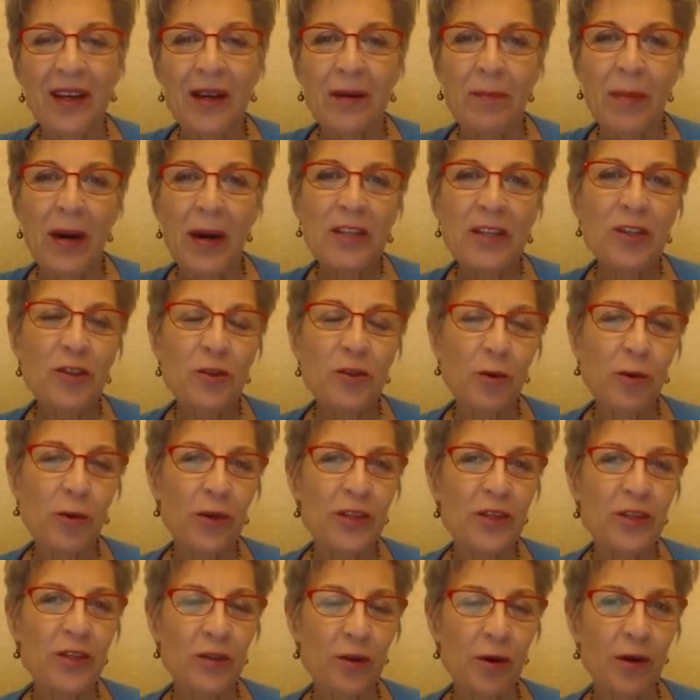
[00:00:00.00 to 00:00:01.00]
My
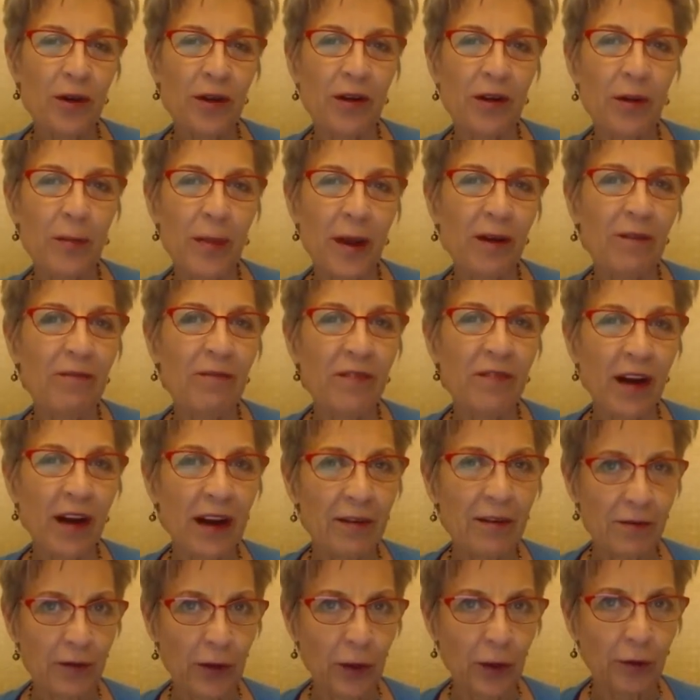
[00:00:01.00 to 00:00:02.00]
story started about
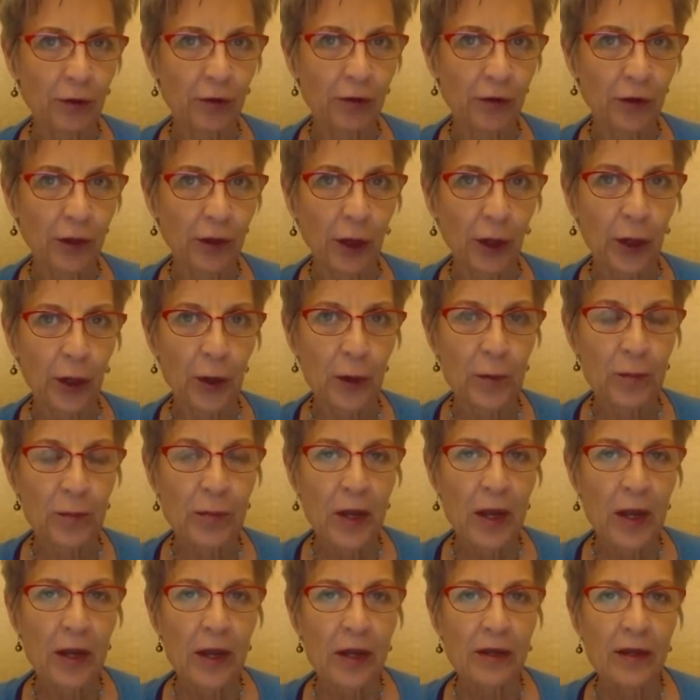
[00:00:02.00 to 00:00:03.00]
5 years ago.
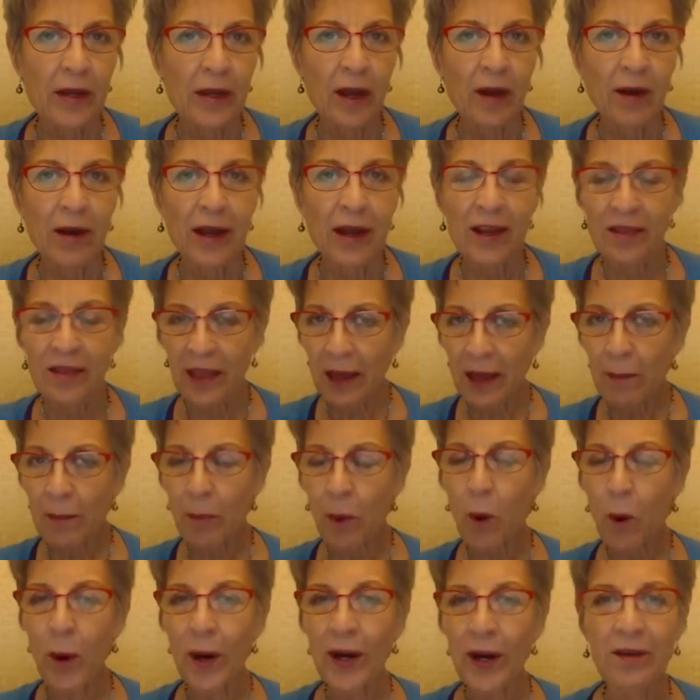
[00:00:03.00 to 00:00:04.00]
Now, at that
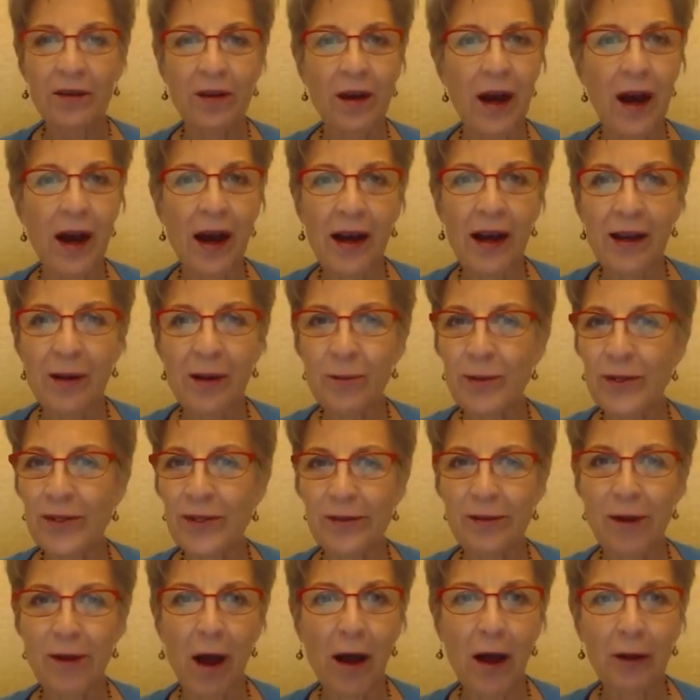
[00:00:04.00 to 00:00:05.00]
point, I was
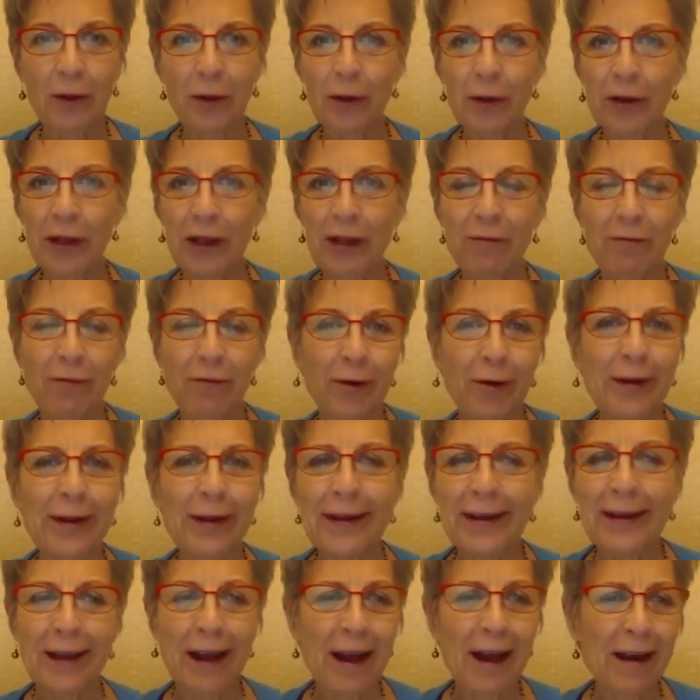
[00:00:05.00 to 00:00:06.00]
not looking for
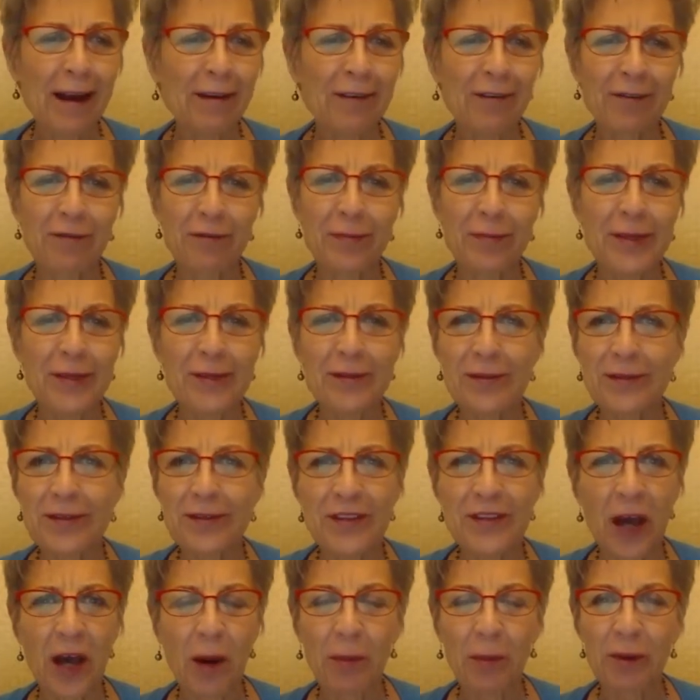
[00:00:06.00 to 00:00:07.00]
any kind of
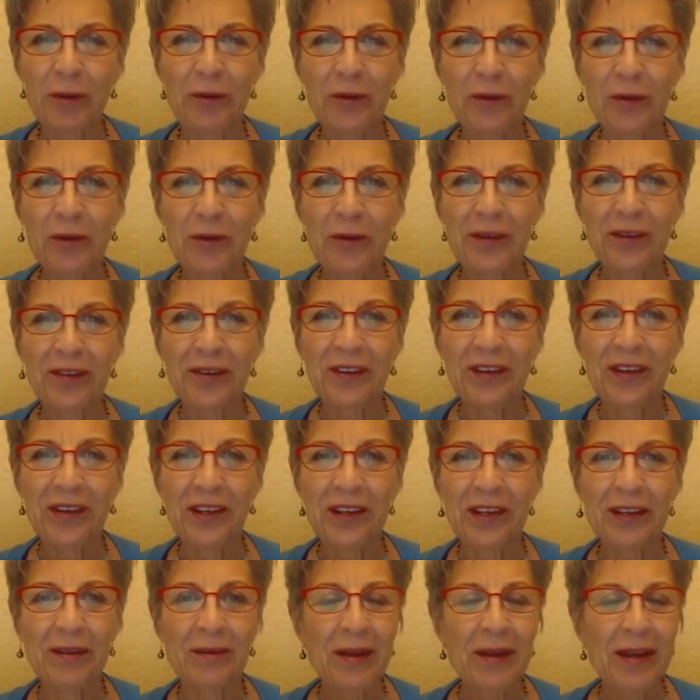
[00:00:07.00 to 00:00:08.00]
business
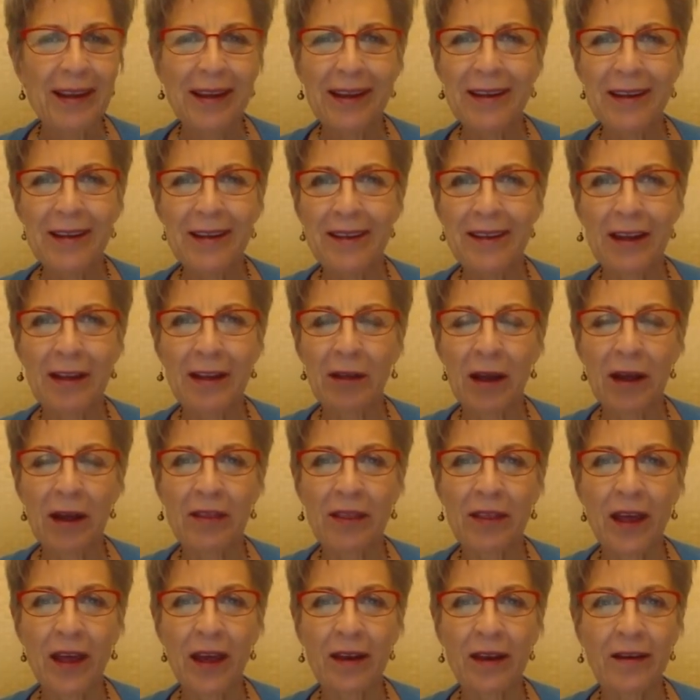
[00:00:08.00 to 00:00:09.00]
opportunity, anything like
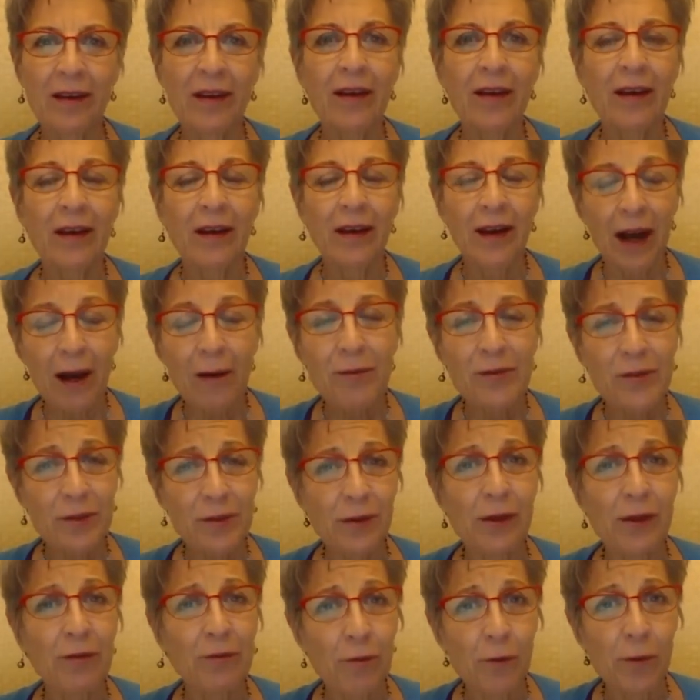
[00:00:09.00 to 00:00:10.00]
that. I was
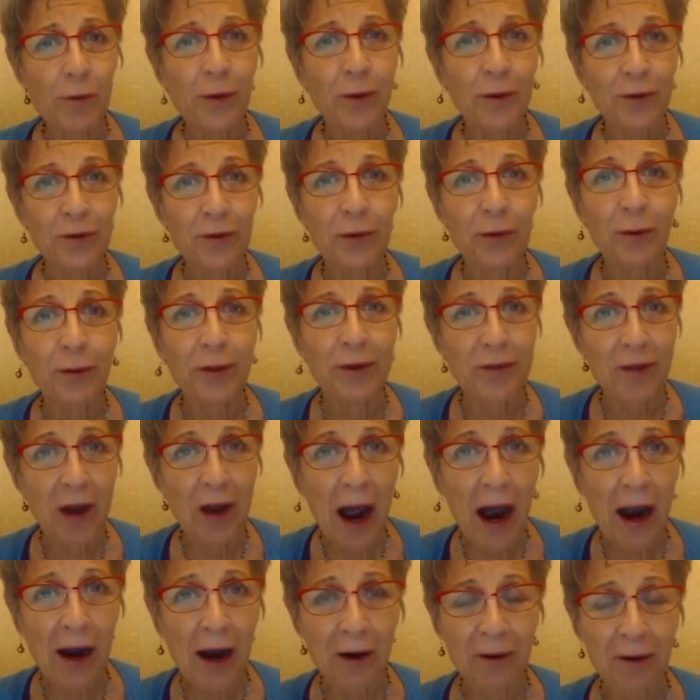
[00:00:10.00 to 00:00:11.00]
looking forward to
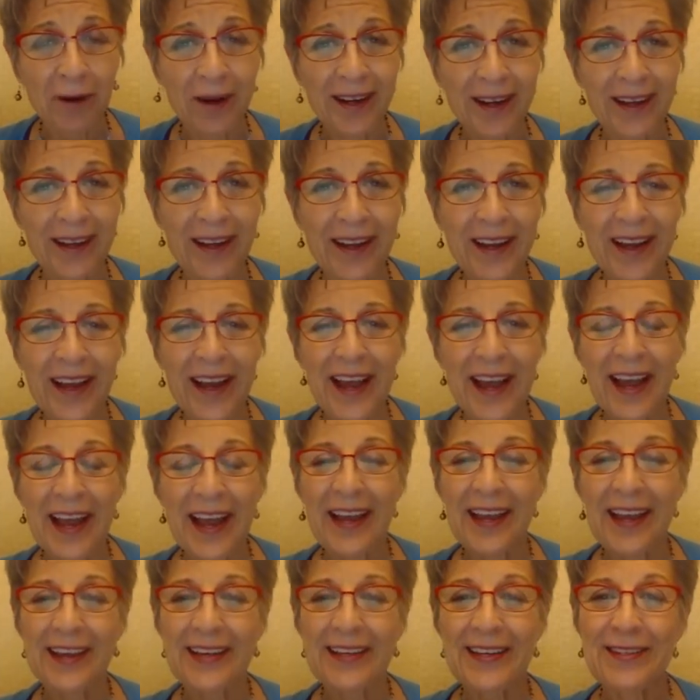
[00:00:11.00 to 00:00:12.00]
retiring,
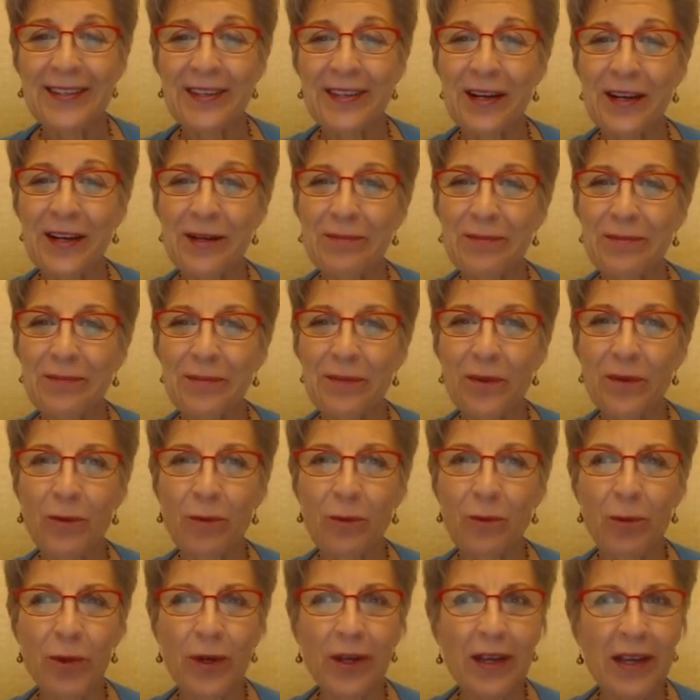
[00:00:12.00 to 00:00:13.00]
and
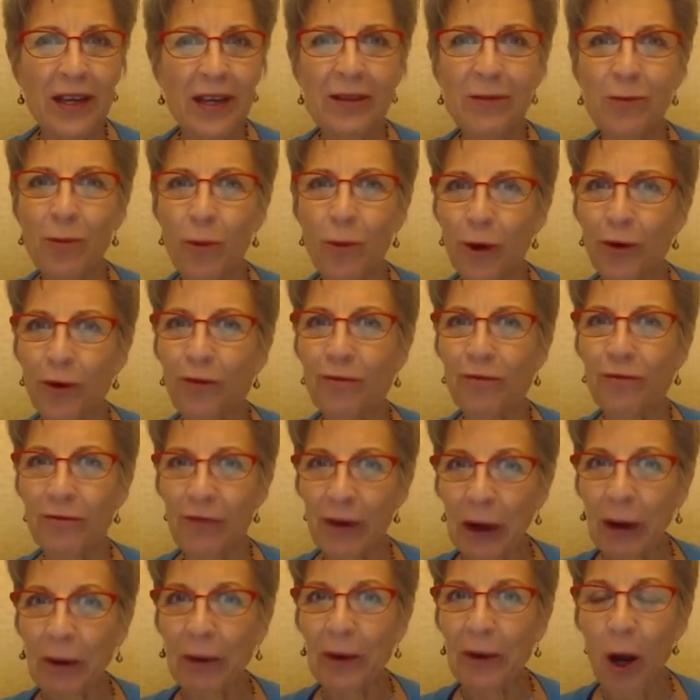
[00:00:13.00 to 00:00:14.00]
we had worked
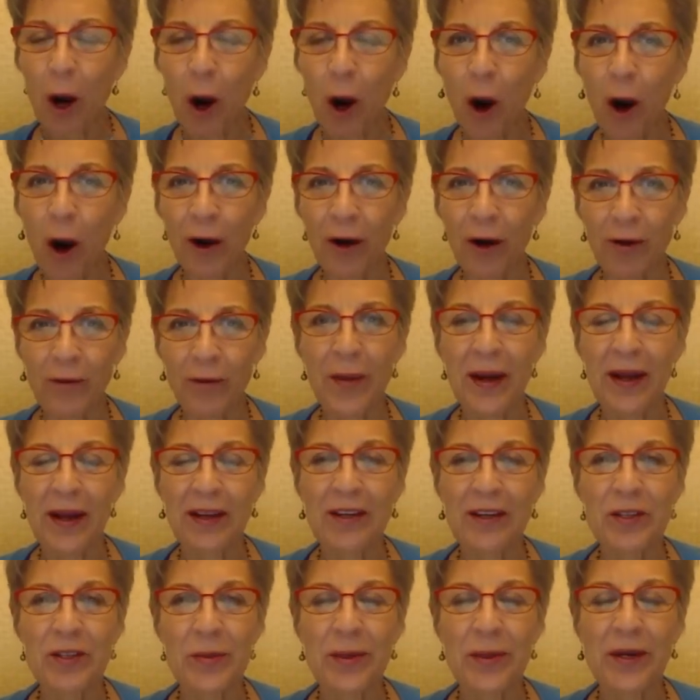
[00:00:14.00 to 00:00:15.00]
very hard, my
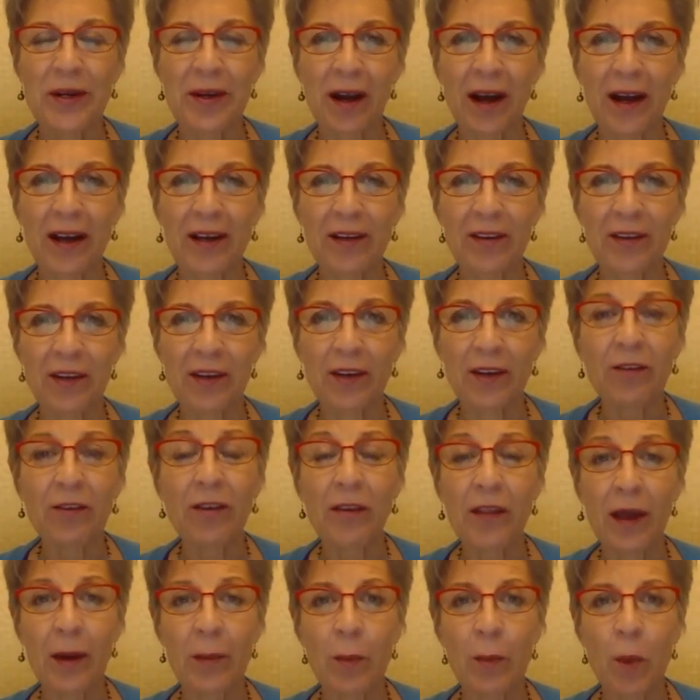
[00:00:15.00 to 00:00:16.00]
husband and I, to get to
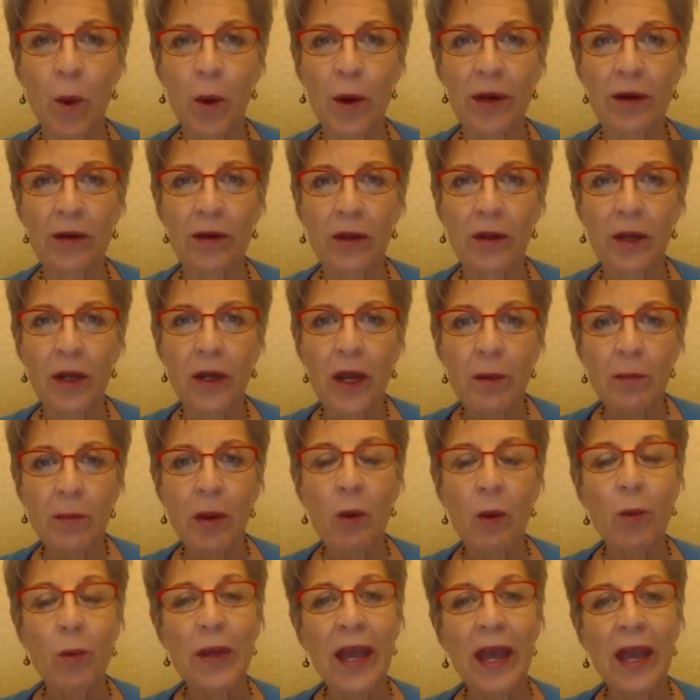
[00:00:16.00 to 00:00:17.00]
that point.
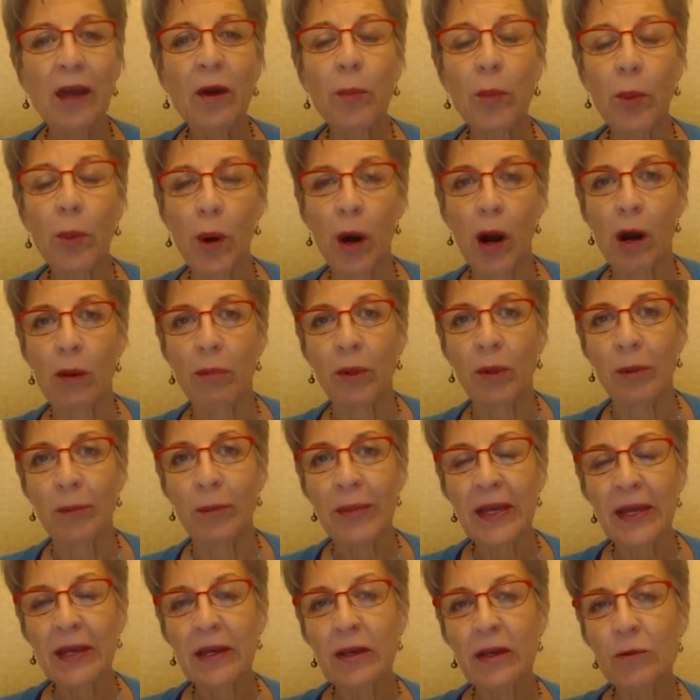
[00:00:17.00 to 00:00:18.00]
But we had a problem,
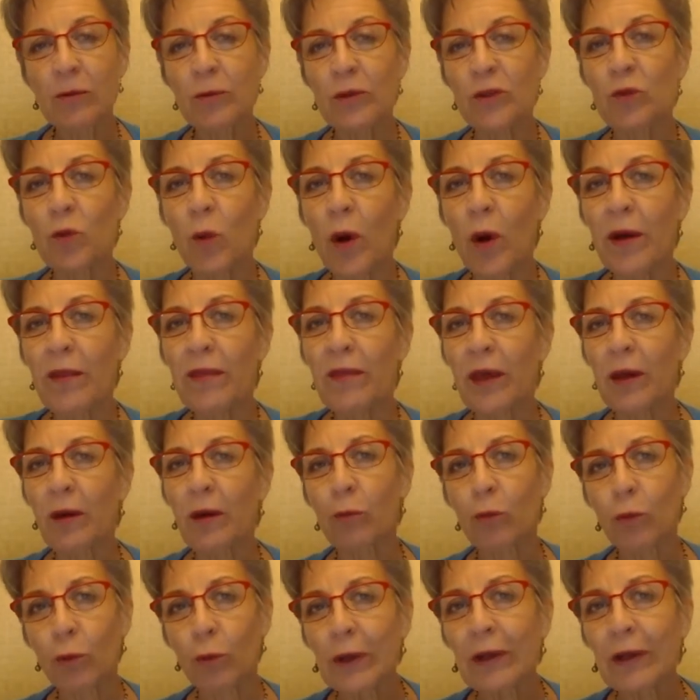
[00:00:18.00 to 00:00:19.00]
and it was one that
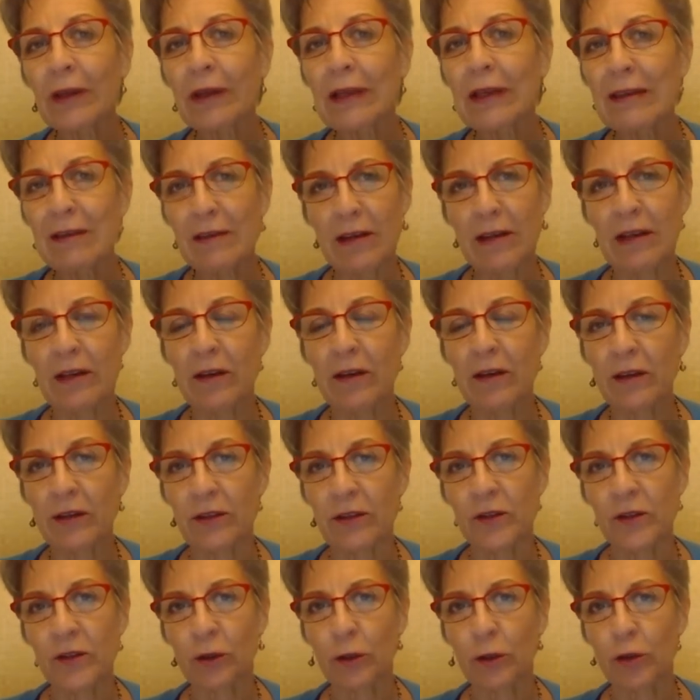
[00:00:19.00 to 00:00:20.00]
really needed a
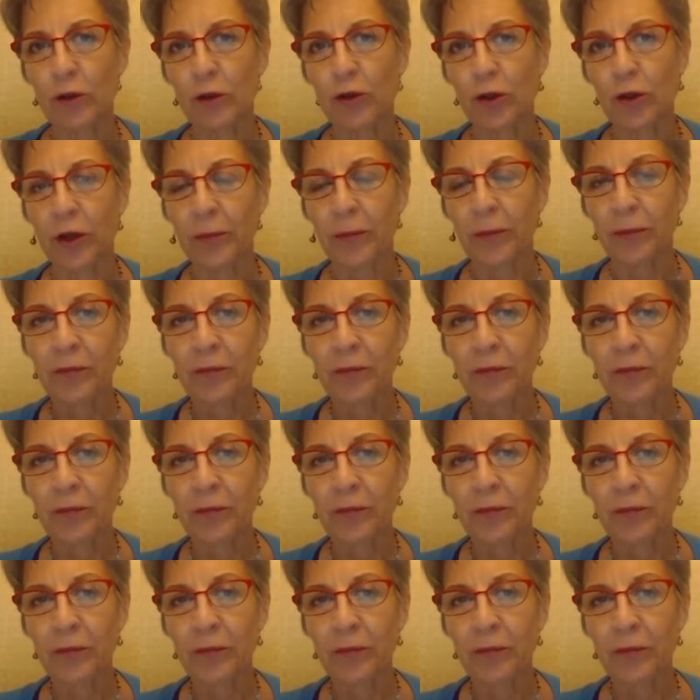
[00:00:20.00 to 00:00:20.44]
solution.